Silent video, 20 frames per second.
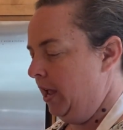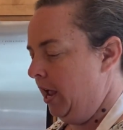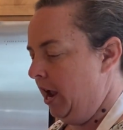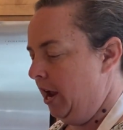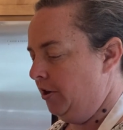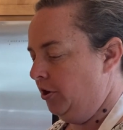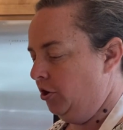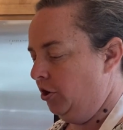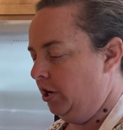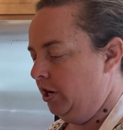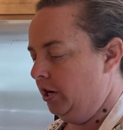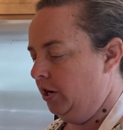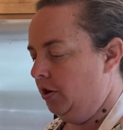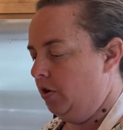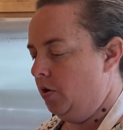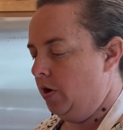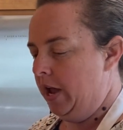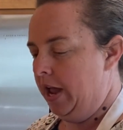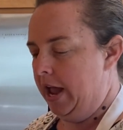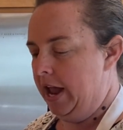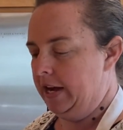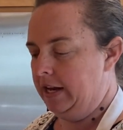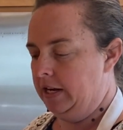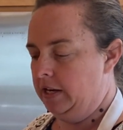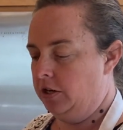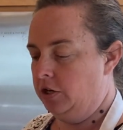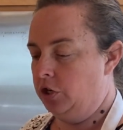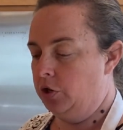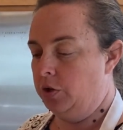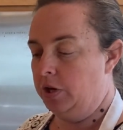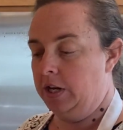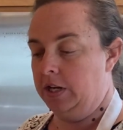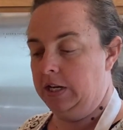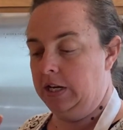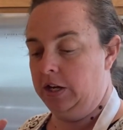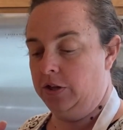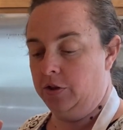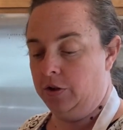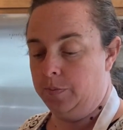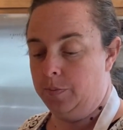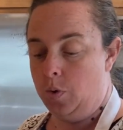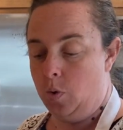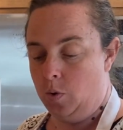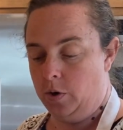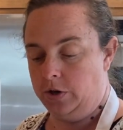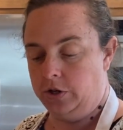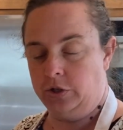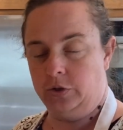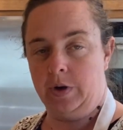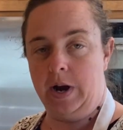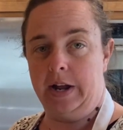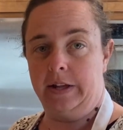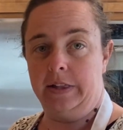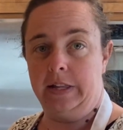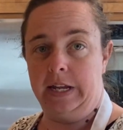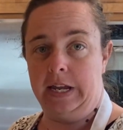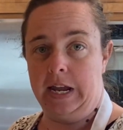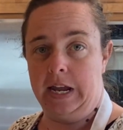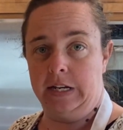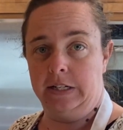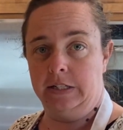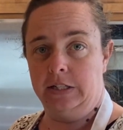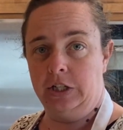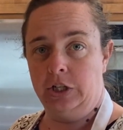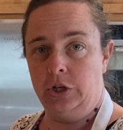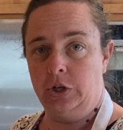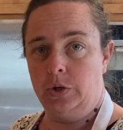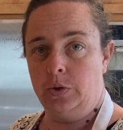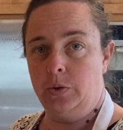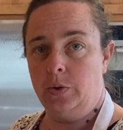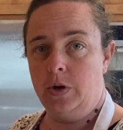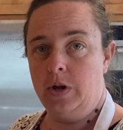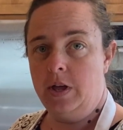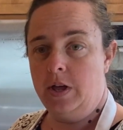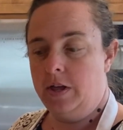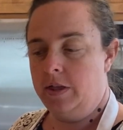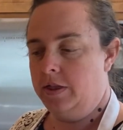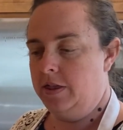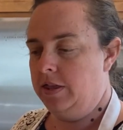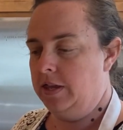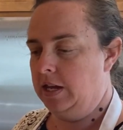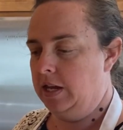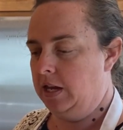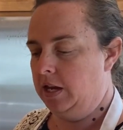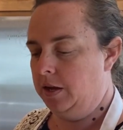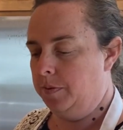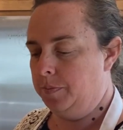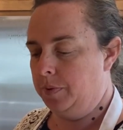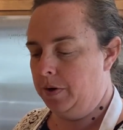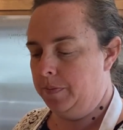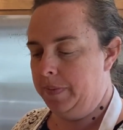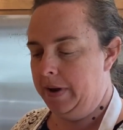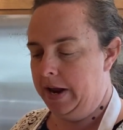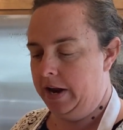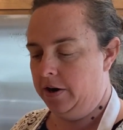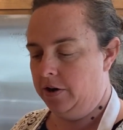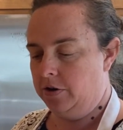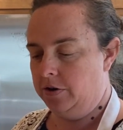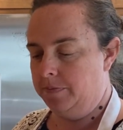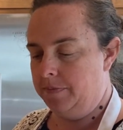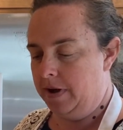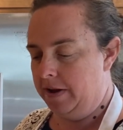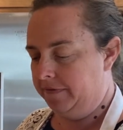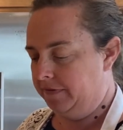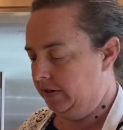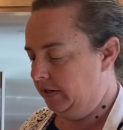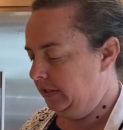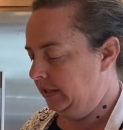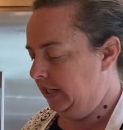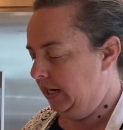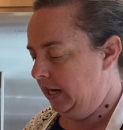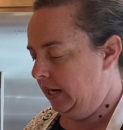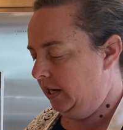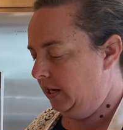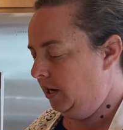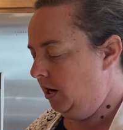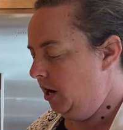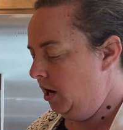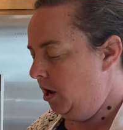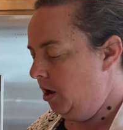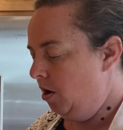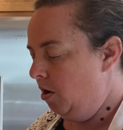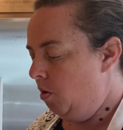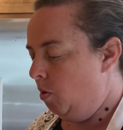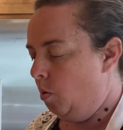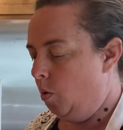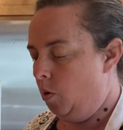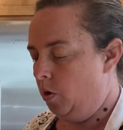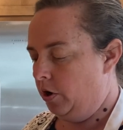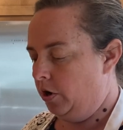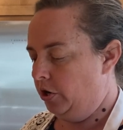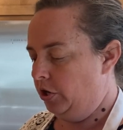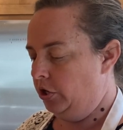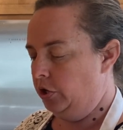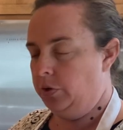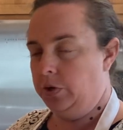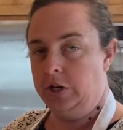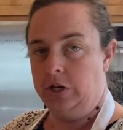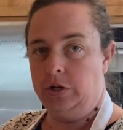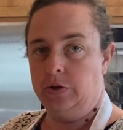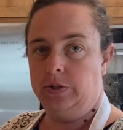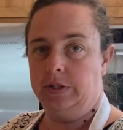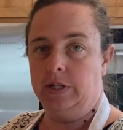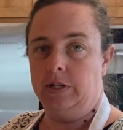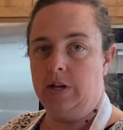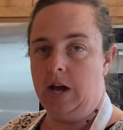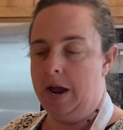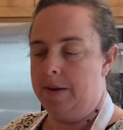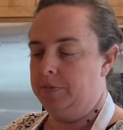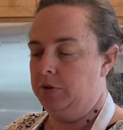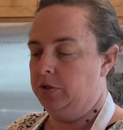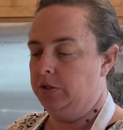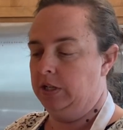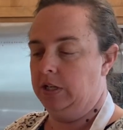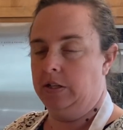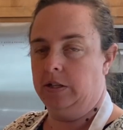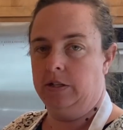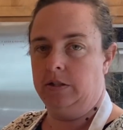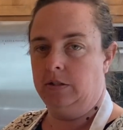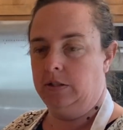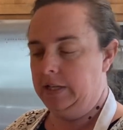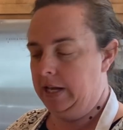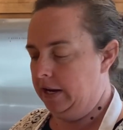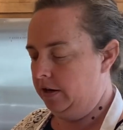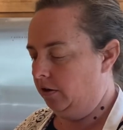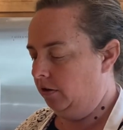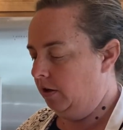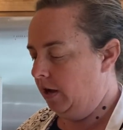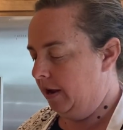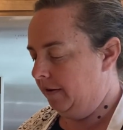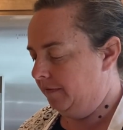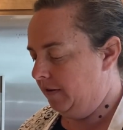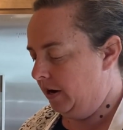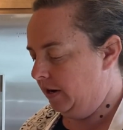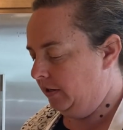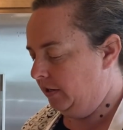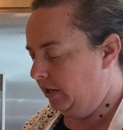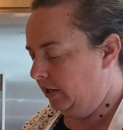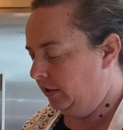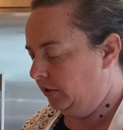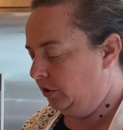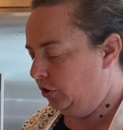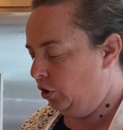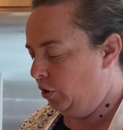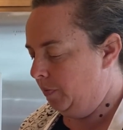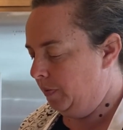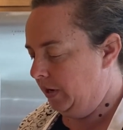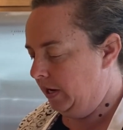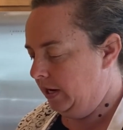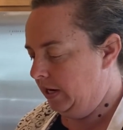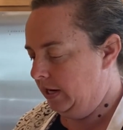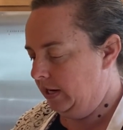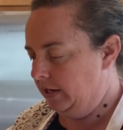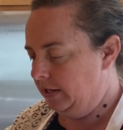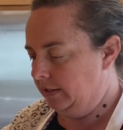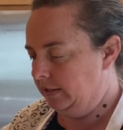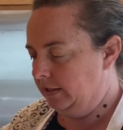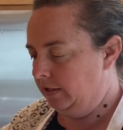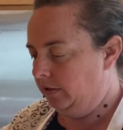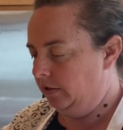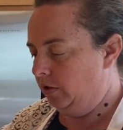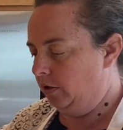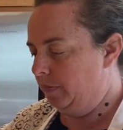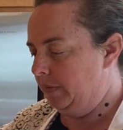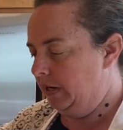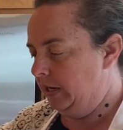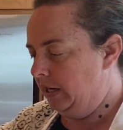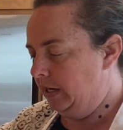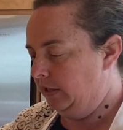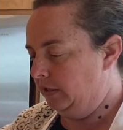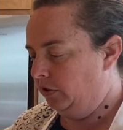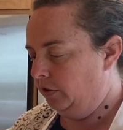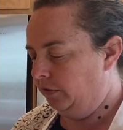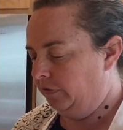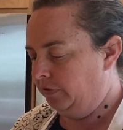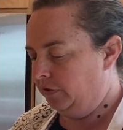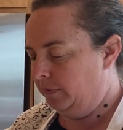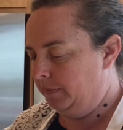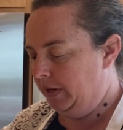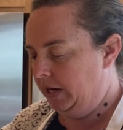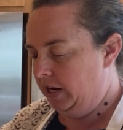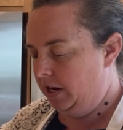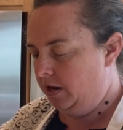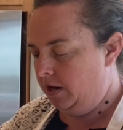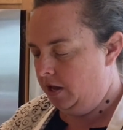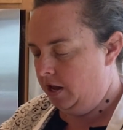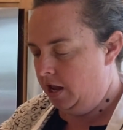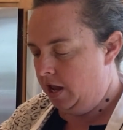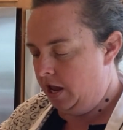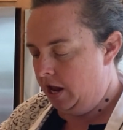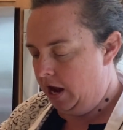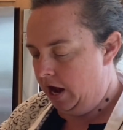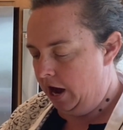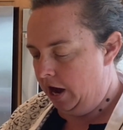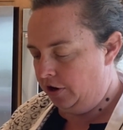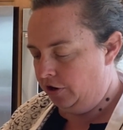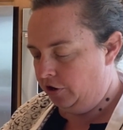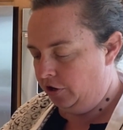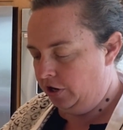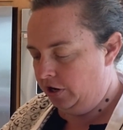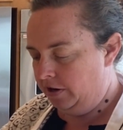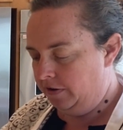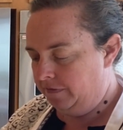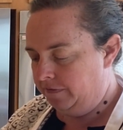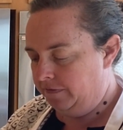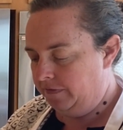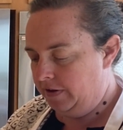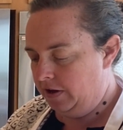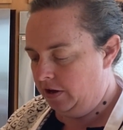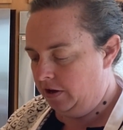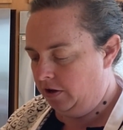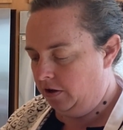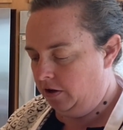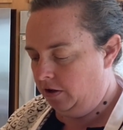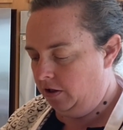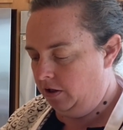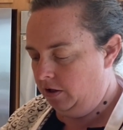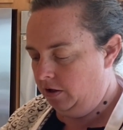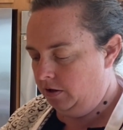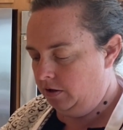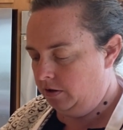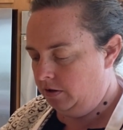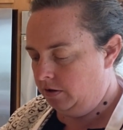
and you're going to go ahead and you can either pour directly into the prepared muffin tin, or you can use I'm using a little ladle. I find that scooping it in is a little bit easier for me. And you're going to fill